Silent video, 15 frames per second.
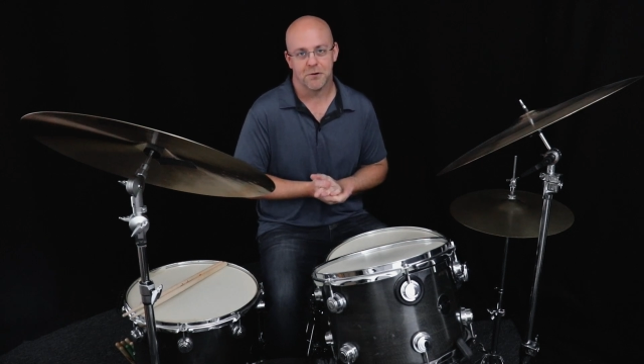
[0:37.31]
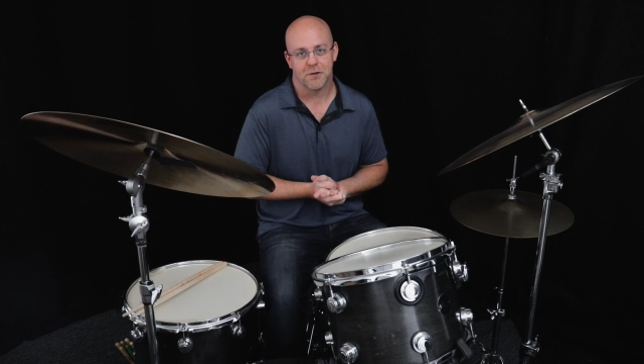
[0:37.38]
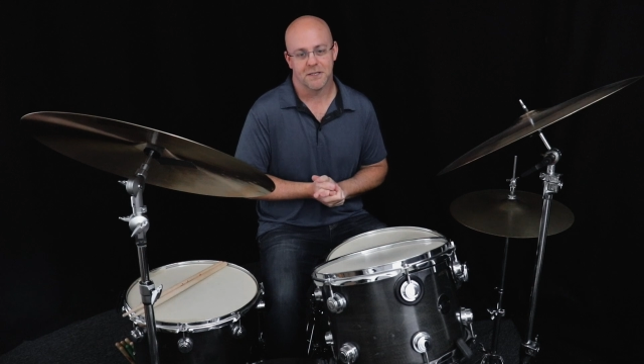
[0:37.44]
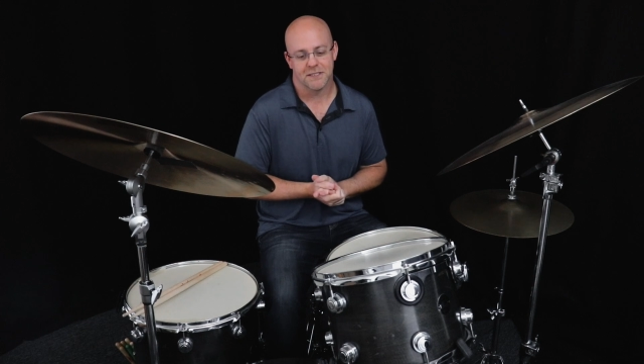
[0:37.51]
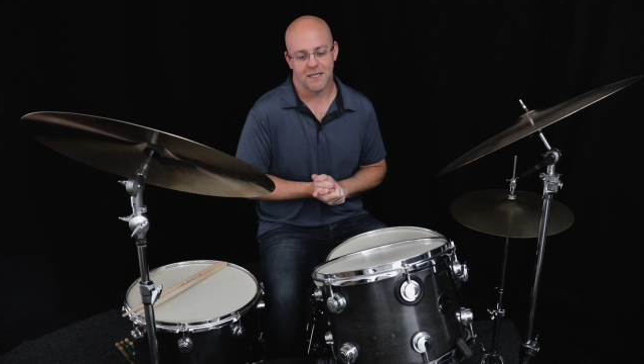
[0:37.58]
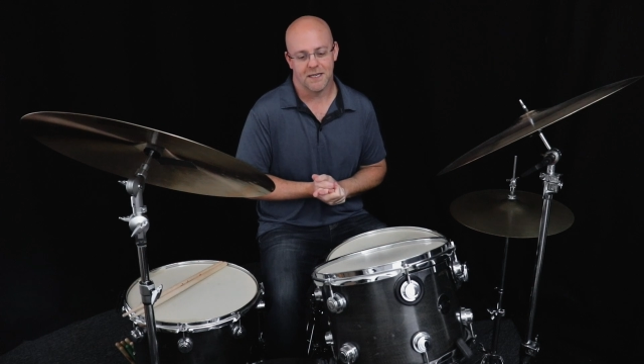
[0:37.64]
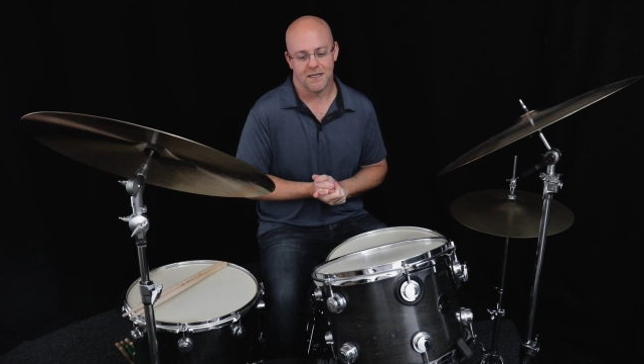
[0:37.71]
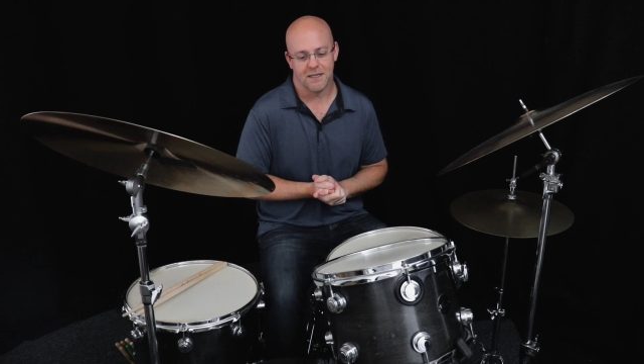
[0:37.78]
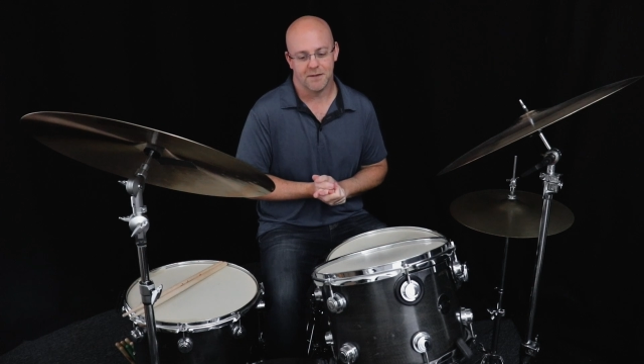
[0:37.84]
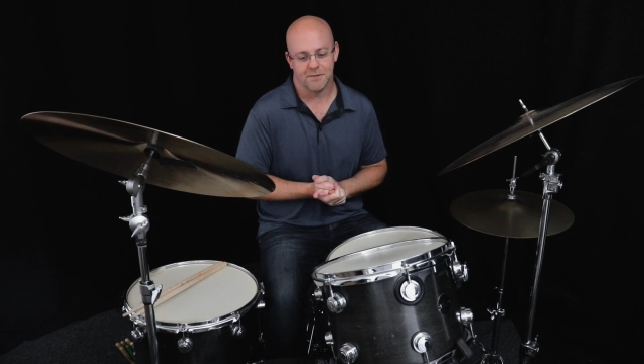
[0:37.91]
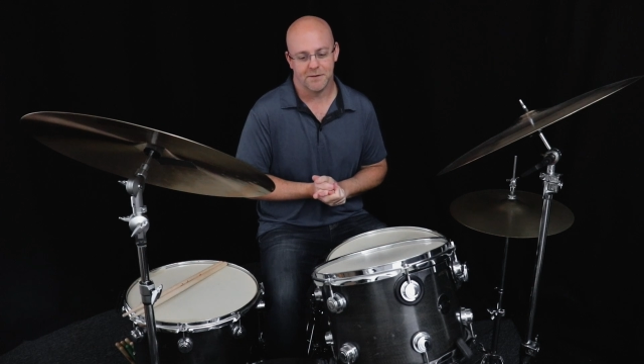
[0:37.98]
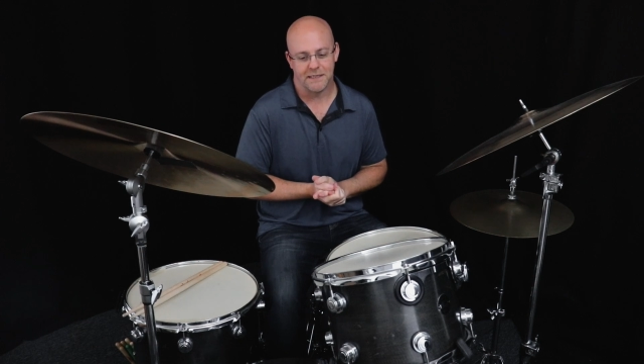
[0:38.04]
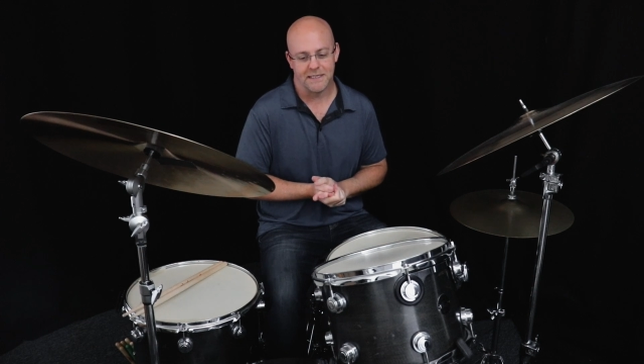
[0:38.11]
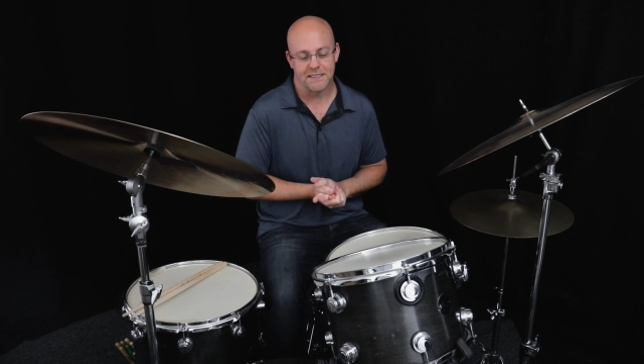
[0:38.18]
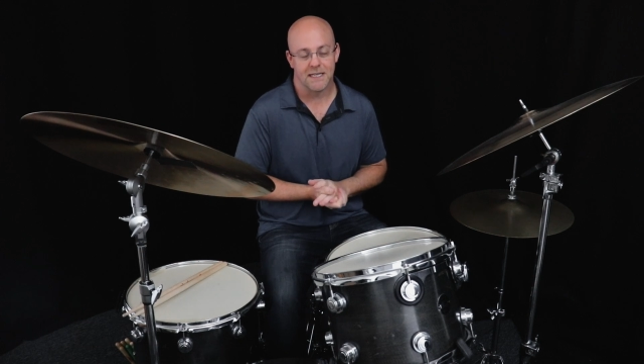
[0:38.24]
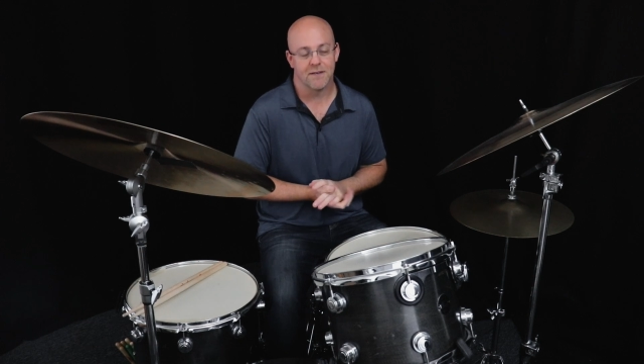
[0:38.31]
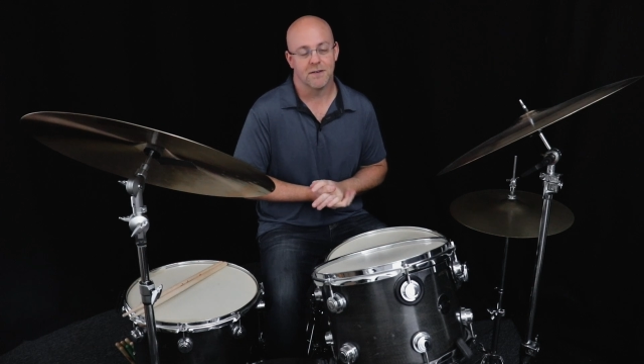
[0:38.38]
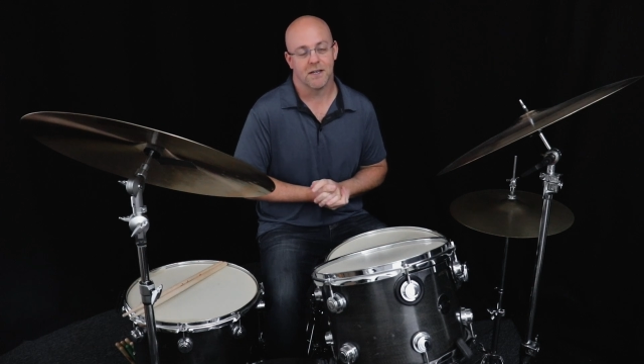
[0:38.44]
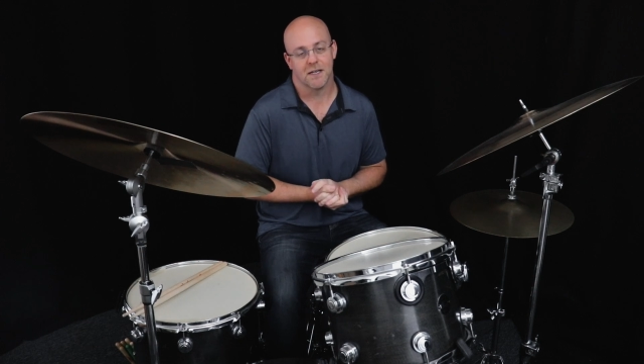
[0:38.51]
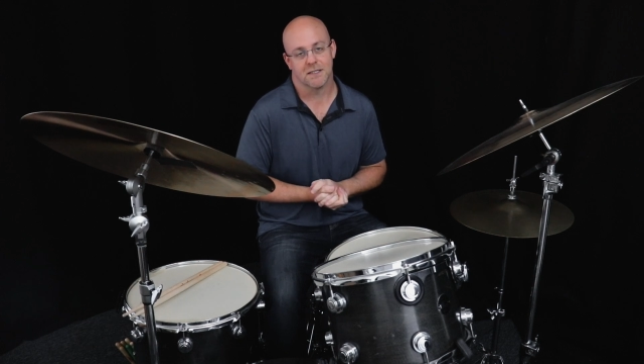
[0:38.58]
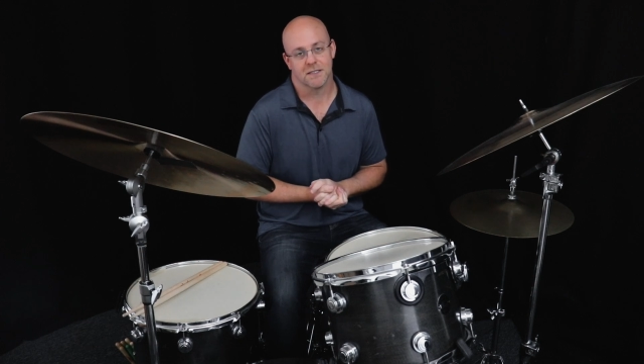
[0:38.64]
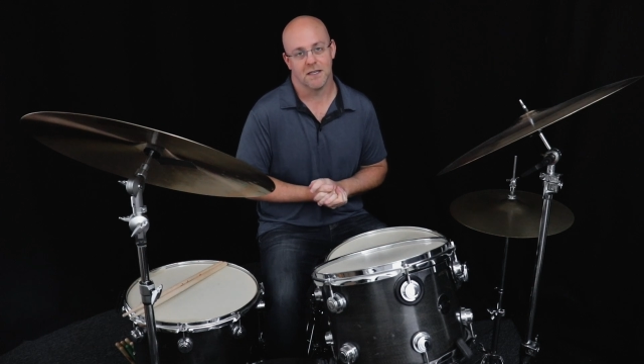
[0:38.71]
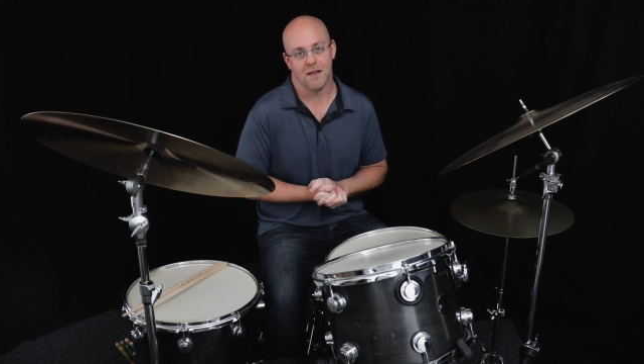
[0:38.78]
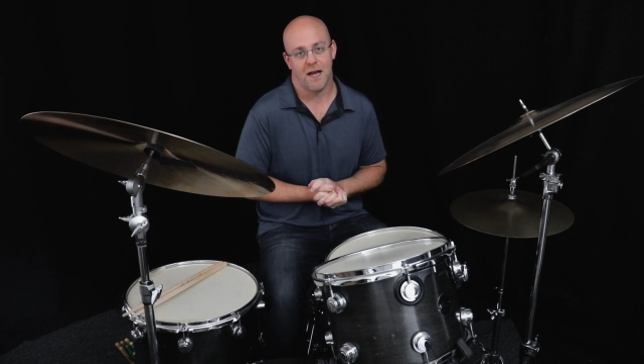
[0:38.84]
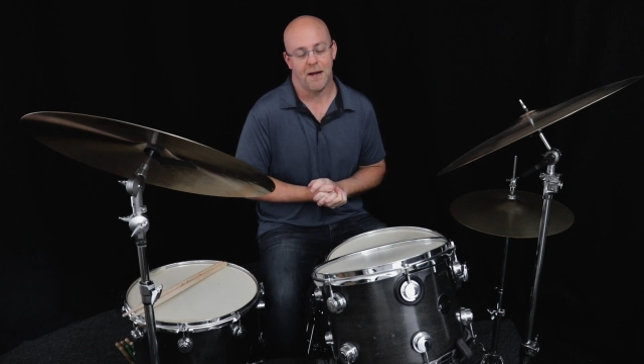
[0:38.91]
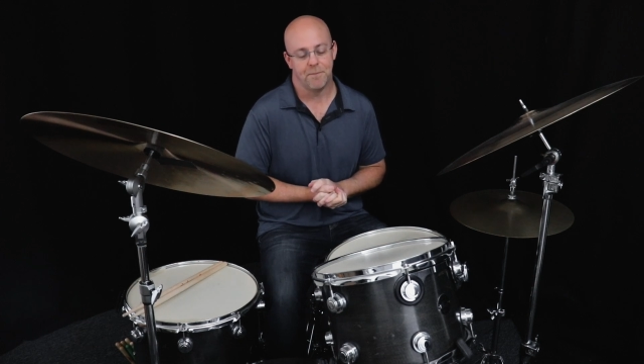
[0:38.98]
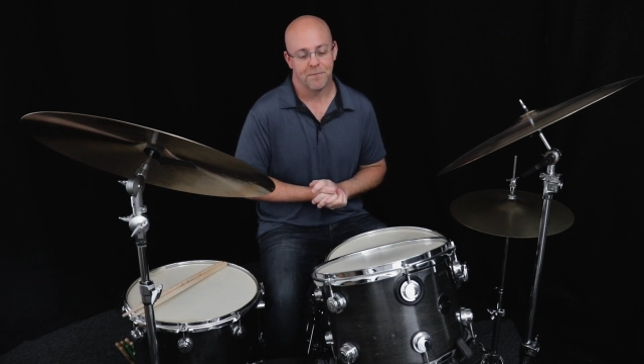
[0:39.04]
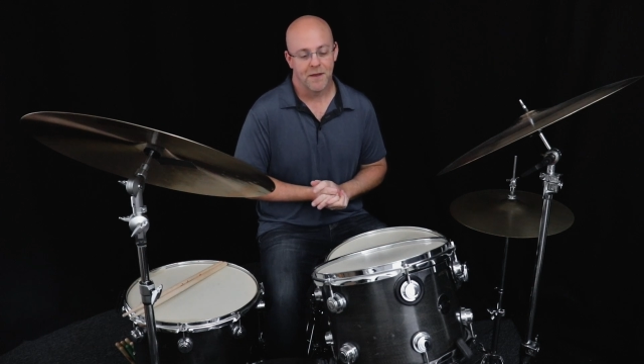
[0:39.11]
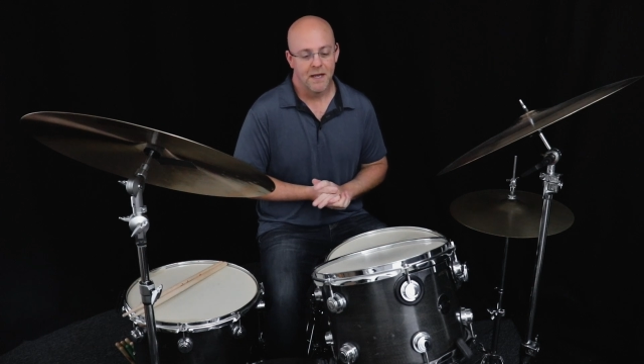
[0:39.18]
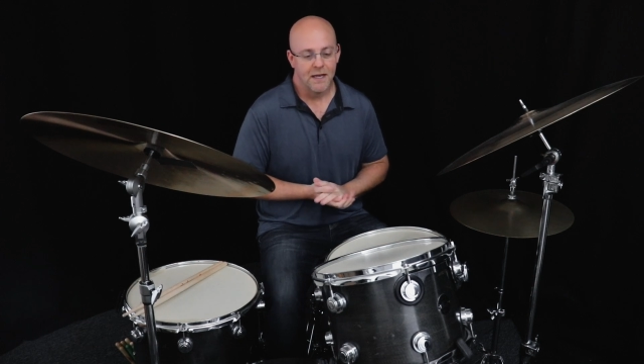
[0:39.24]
because he's giving us a lot.